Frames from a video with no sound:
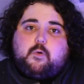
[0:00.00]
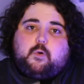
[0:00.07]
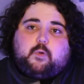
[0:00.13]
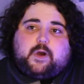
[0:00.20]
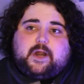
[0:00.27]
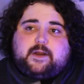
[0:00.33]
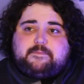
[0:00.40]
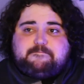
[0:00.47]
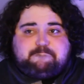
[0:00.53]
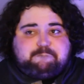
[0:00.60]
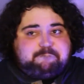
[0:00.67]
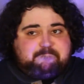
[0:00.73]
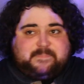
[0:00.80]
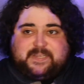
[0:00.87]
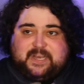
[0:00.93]
we're
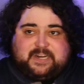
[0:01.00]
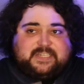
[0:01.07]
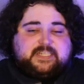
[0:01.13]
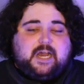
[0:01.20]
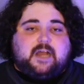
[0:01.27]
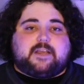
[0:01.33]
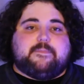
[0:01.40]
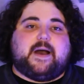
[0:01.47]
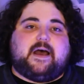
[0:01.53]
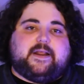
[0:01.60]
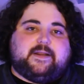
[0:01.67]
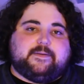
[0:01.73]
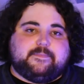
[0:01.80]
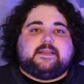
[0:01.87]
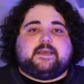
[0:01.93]
going to talk about it.
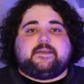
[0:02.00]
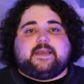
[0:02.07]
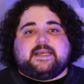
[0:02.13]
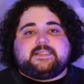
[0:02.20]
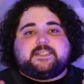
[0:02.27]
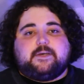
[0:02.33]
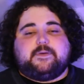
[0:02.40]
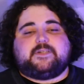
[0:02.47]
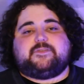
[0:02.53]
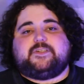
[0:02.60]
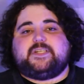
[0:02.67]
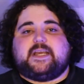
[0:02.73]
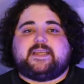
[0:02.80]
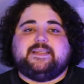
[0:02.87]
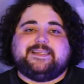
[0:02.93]
Thank you guys so much for
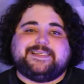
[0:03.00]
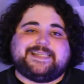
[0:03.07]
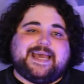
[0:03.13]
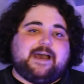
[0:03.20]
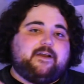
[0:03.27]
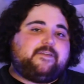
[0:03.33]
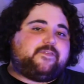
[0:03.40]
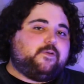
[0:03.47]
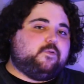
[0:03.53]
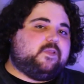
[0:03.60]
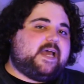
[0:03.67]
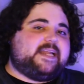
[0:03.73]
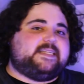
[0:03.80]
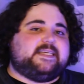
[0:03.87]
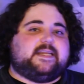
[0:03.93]
checking this out. If you
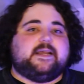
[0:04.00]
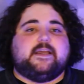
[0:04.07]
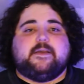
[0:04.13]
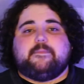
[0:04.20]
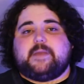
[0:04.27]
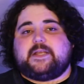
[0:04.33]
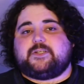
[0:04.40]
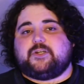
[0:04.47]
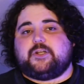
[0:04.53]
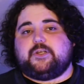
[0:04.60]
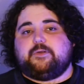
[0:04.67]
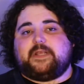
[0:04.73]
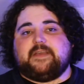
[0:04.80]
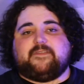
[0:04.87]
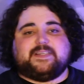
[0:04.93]
liked it, make sure
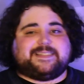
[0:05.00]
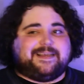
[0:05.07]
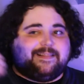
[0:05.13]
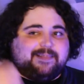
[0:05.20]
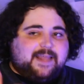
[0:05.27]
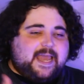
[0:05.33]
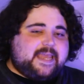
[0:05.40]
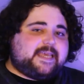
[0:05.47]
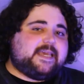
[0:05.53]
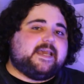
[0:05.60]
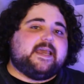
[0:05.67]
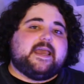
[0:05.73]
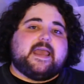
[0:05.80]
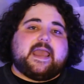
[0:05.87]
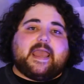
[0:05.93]
you give us a like
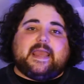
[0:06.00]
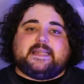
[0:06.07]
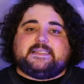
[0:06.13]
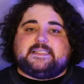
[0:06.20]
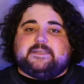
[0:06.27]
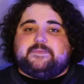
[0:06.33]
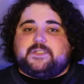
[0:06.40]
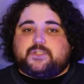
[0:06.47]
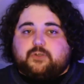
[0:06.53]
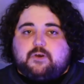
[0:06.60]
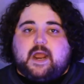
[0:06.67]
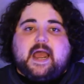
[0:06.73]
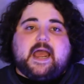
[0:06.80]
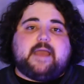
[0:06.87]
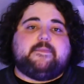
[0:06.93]
and
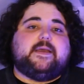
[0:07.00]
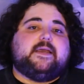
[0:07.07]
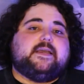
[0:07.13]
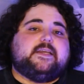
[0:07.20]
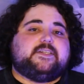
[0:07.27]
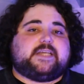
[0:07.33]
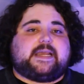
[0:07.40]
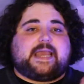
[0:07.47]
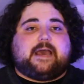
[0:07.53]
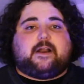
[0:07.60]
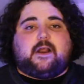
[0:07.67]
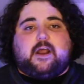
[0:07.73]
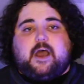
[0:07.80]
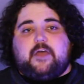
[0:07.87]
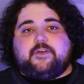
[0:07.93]
subscribe. Check out
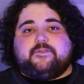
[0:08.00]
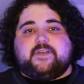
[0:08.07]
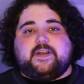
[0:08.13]
our other